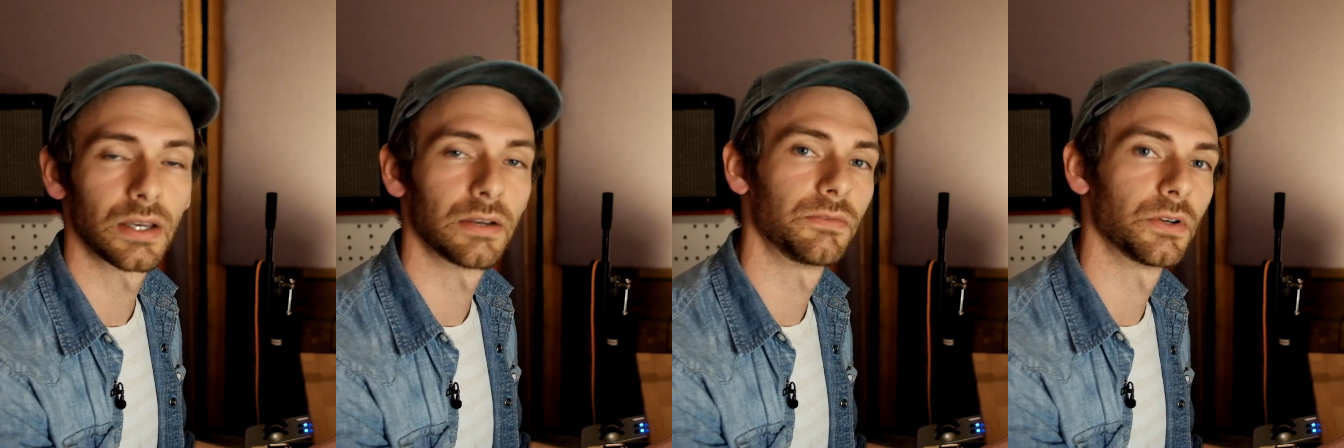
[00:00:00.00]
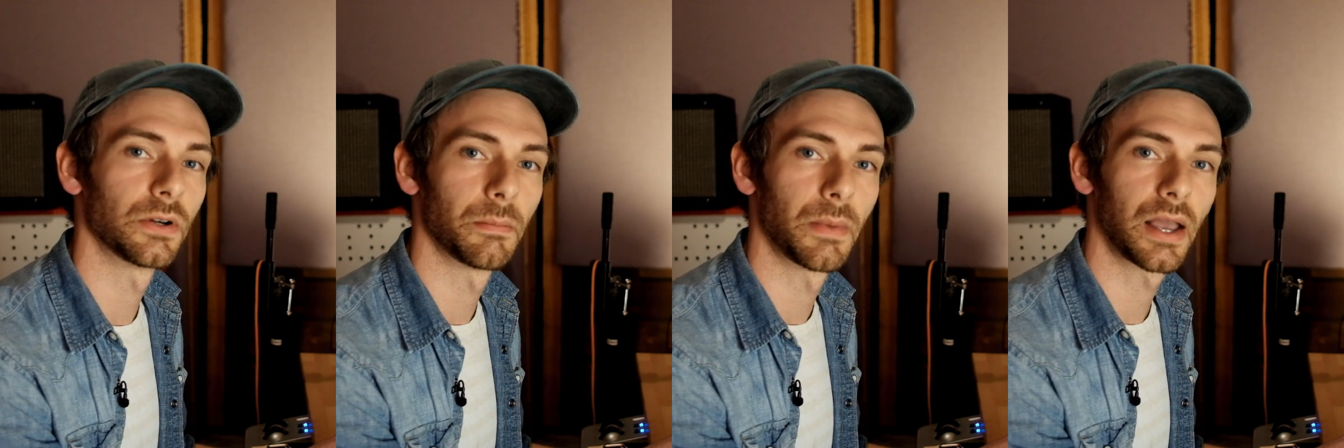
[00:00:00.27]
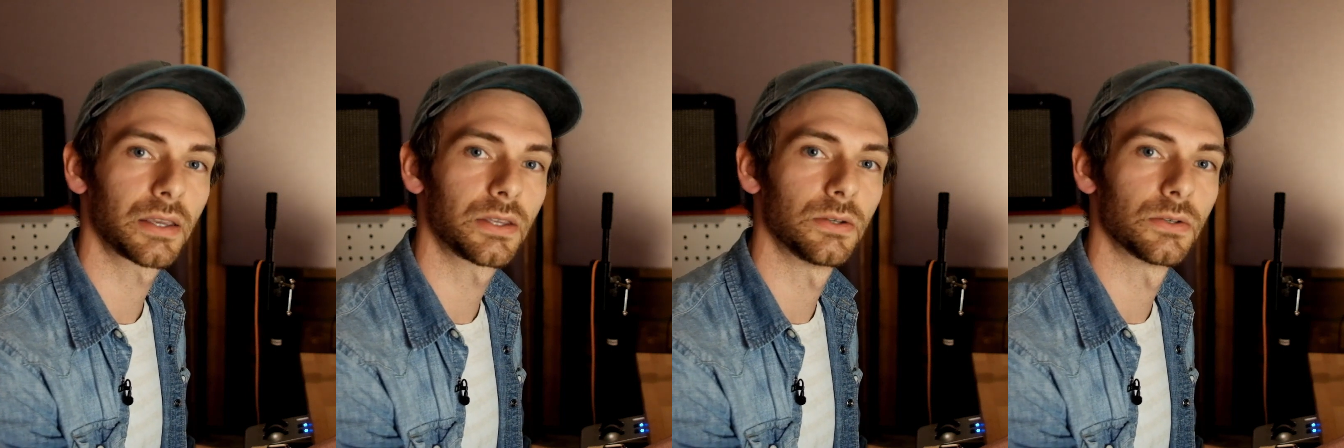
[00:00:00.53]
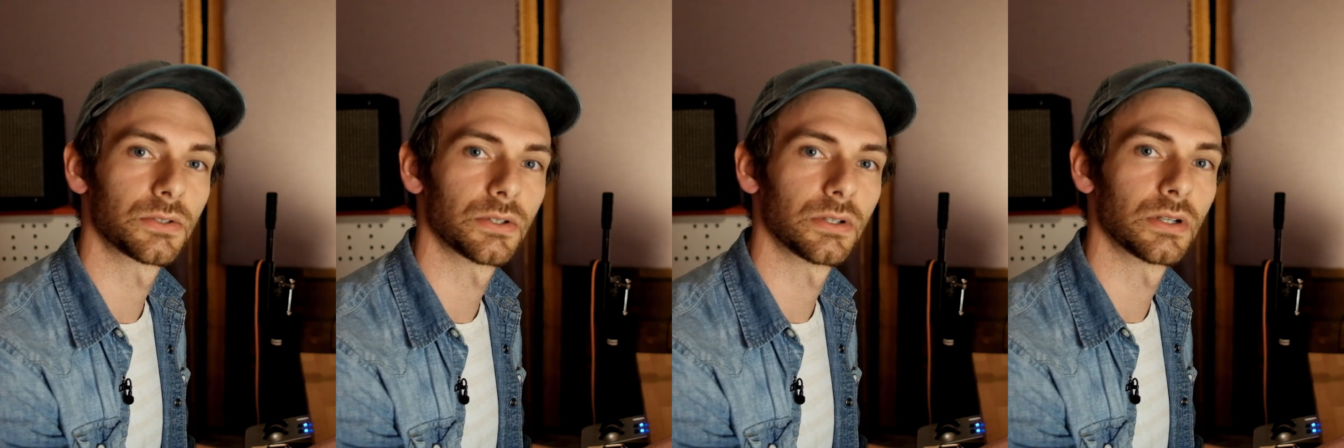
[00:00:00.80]
If you're a Mac
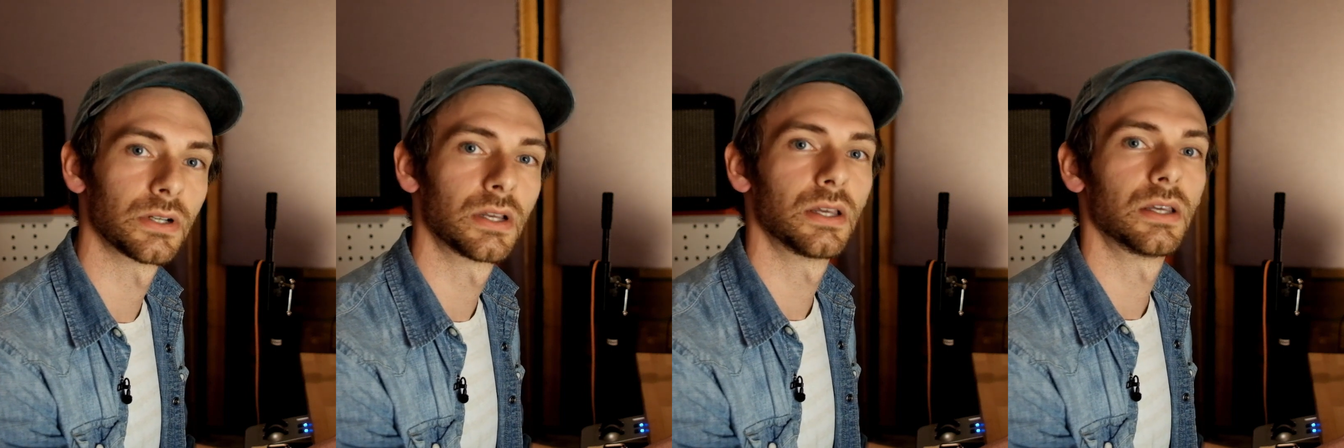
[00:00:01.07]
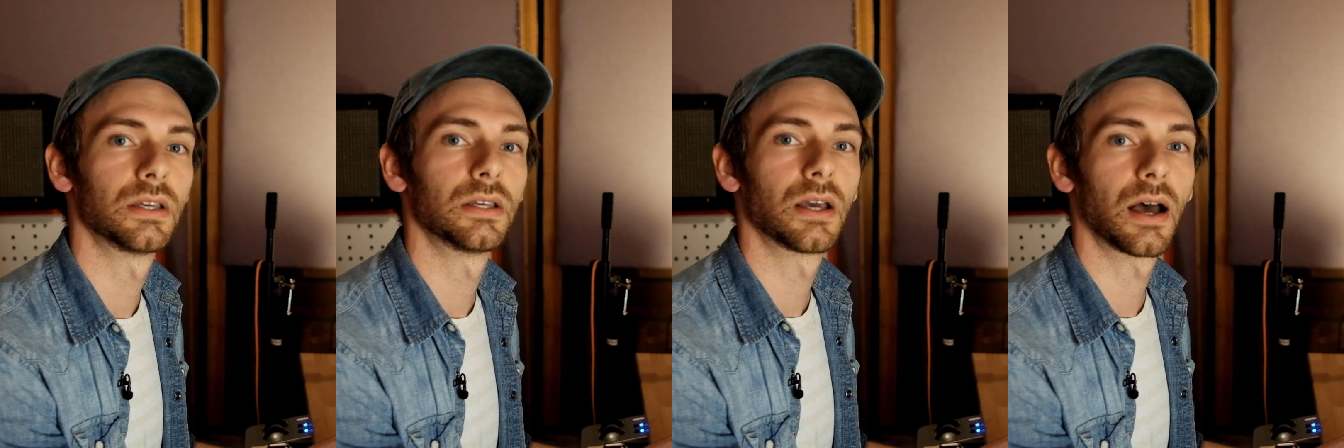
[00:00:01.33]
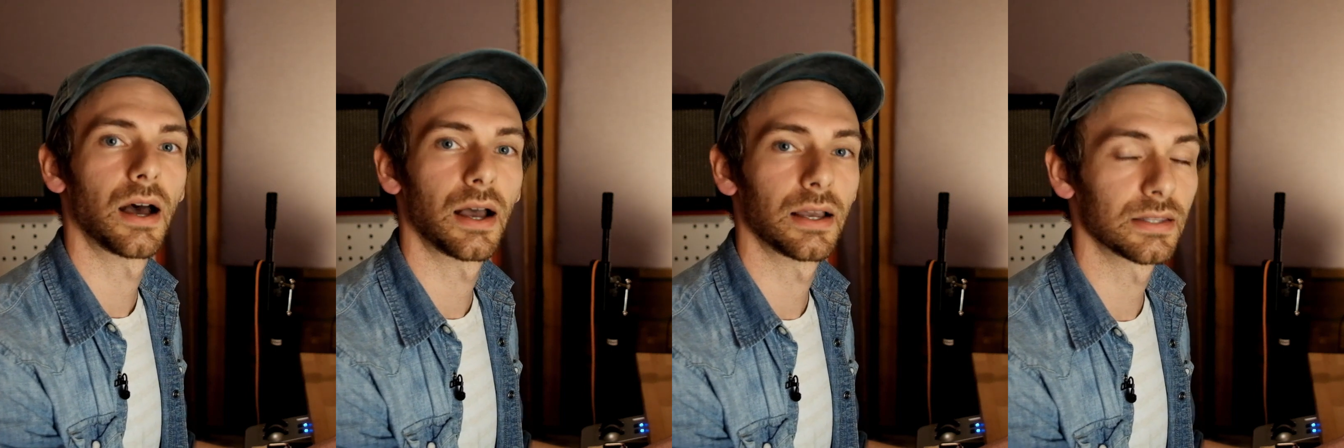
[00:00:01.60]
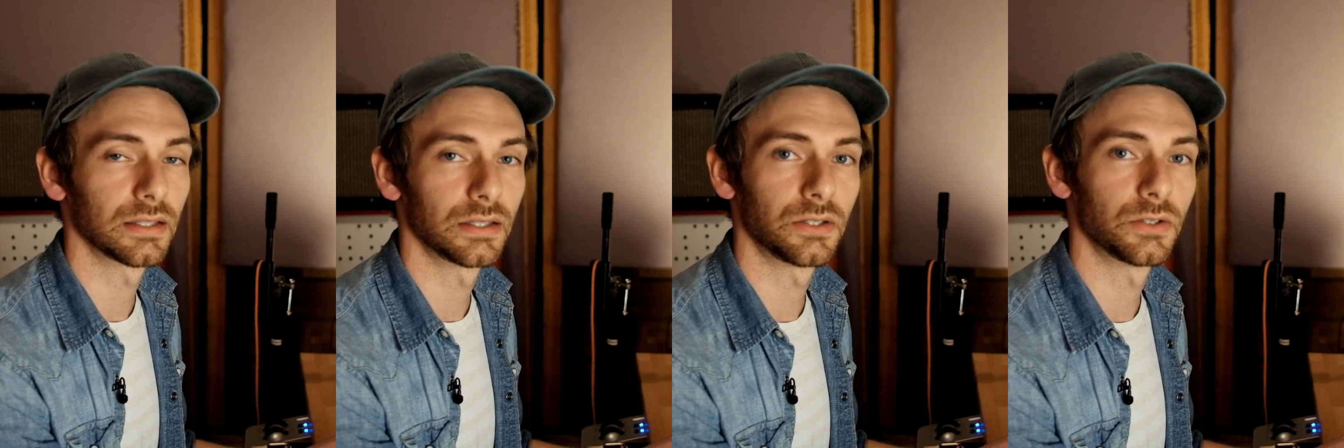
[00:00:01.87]
user,
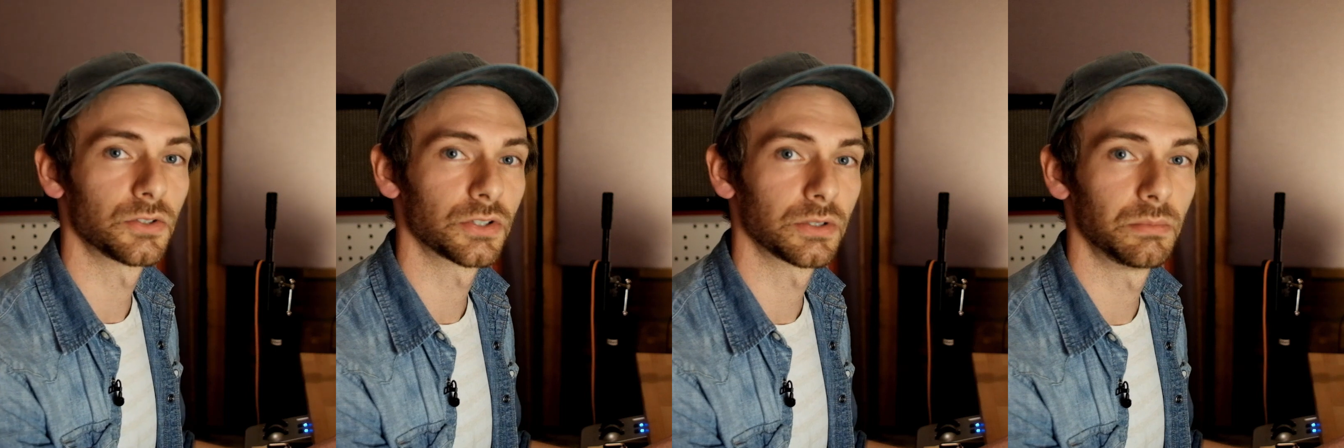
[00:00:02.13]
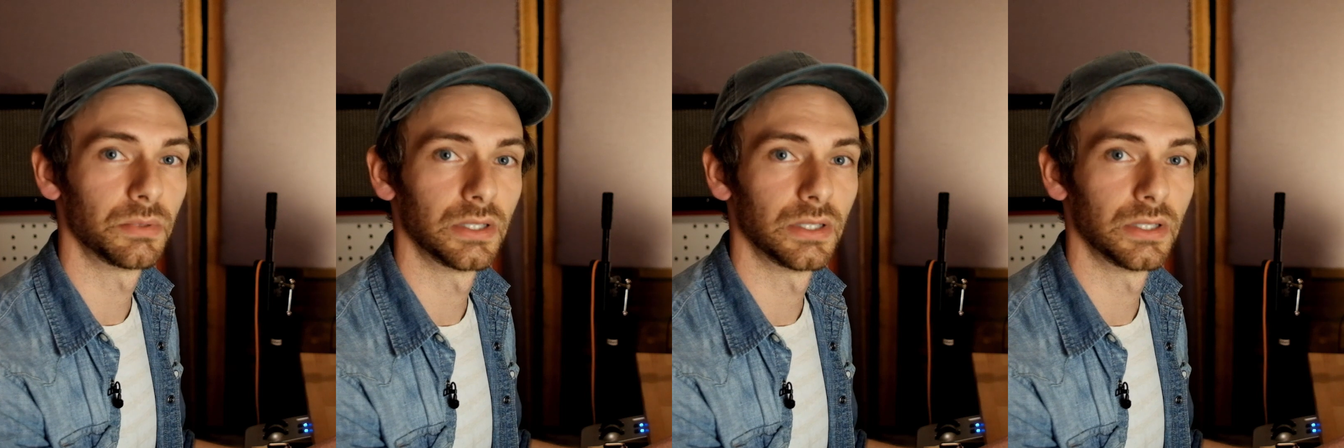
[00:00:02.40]
I think you should